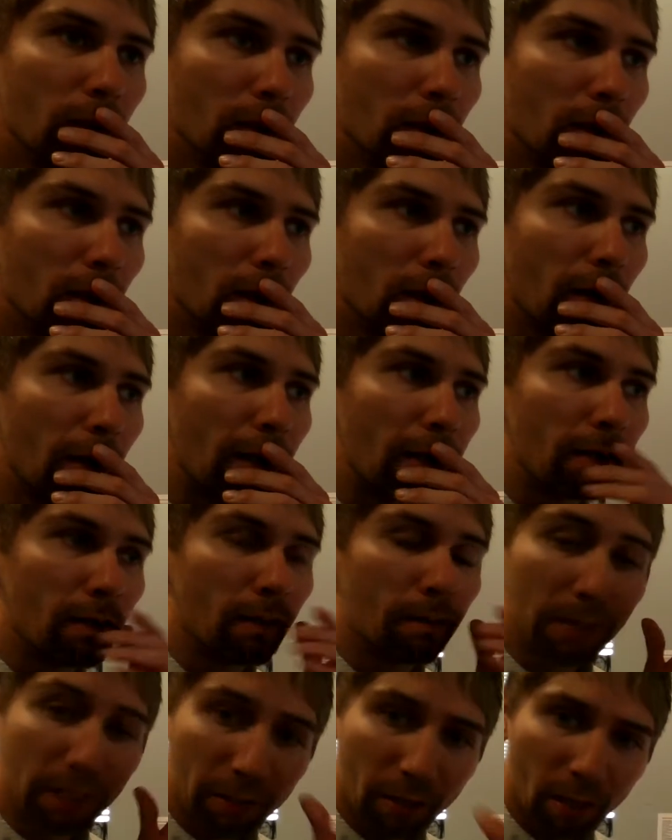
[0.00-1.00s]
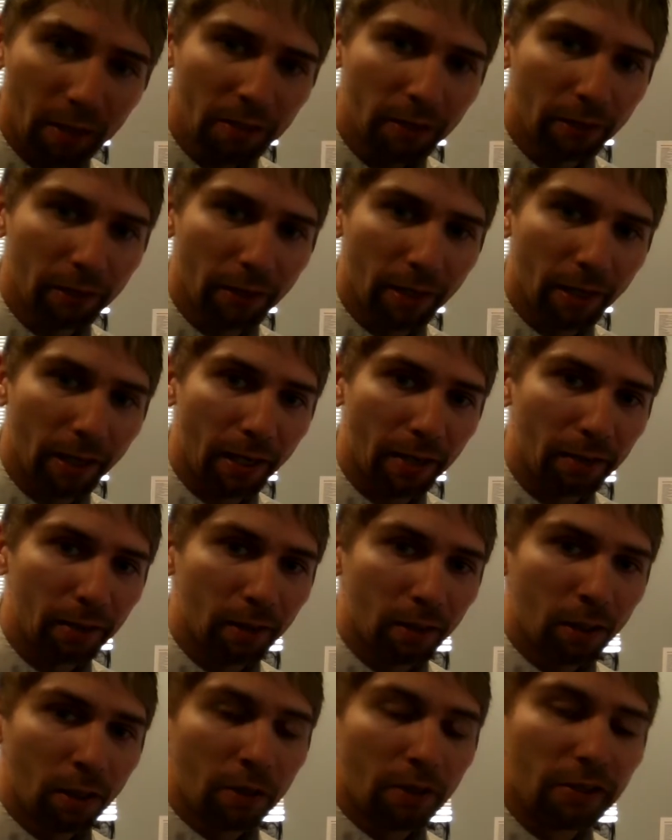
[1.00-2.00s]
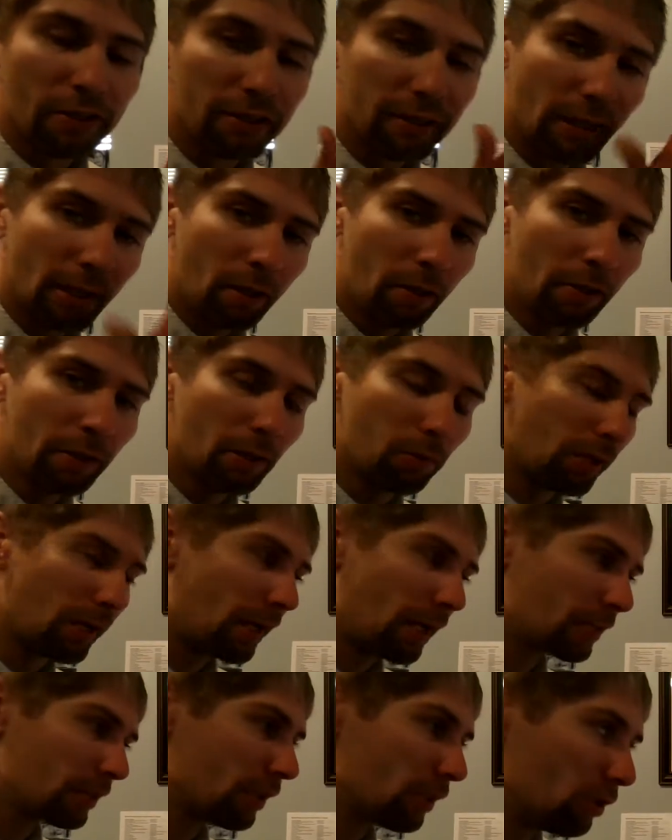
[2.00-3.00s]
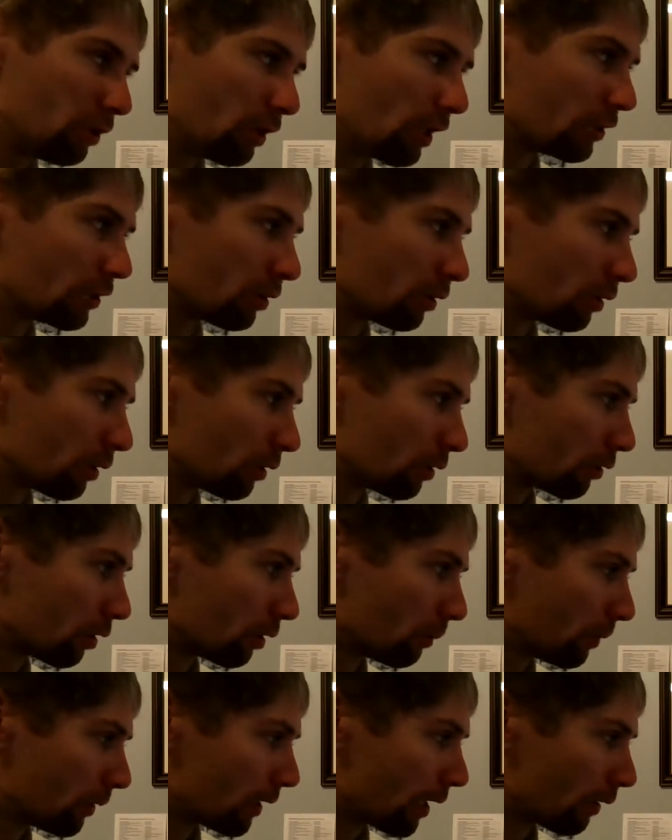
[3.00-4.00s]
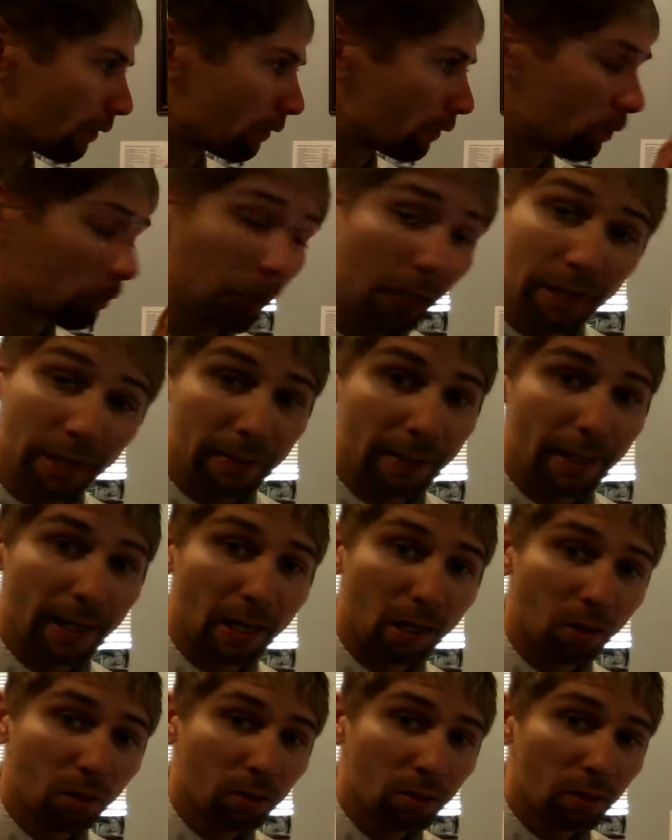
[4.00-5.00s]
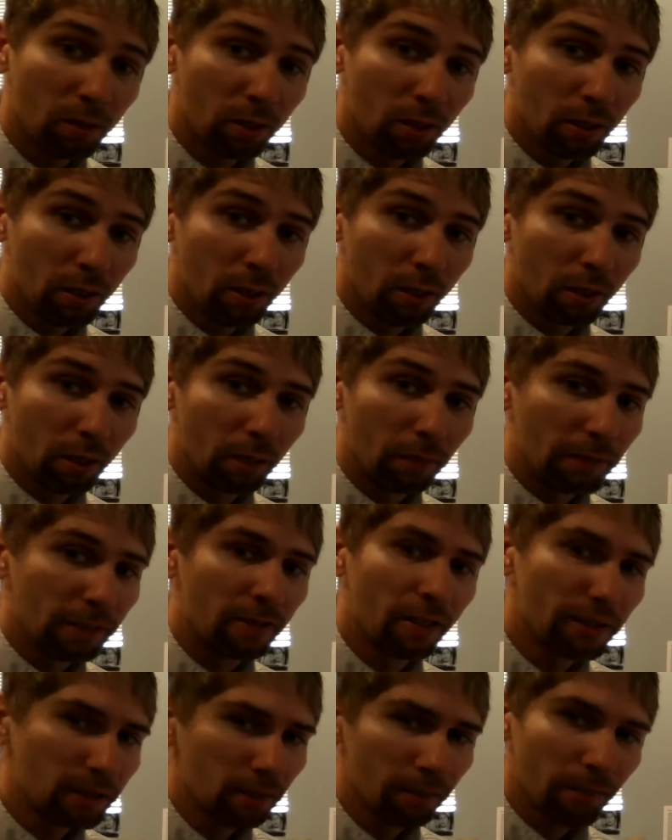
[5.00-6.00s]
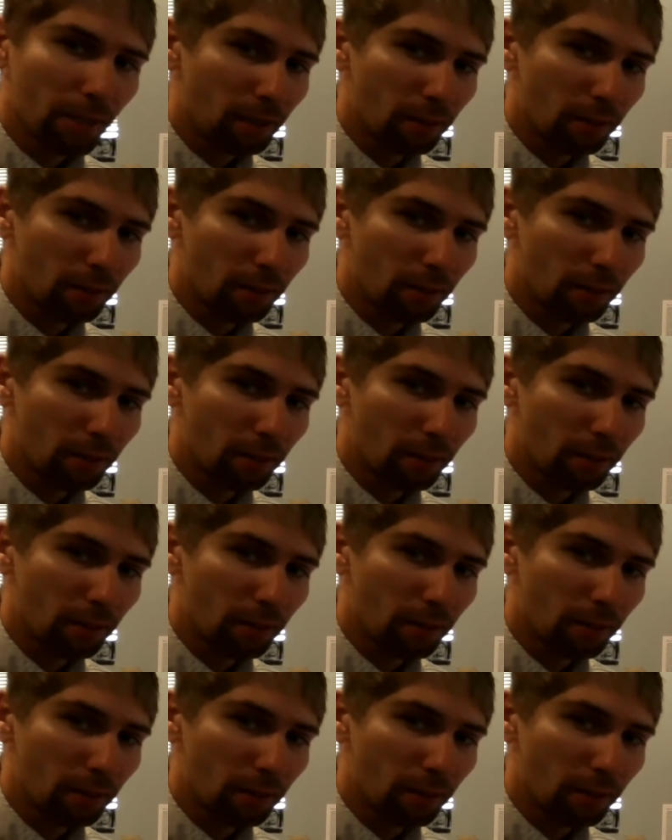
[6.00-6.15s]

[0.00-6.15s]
right, because of that, the scale that we're asking you guys to interpret at for right now, it doesn't matter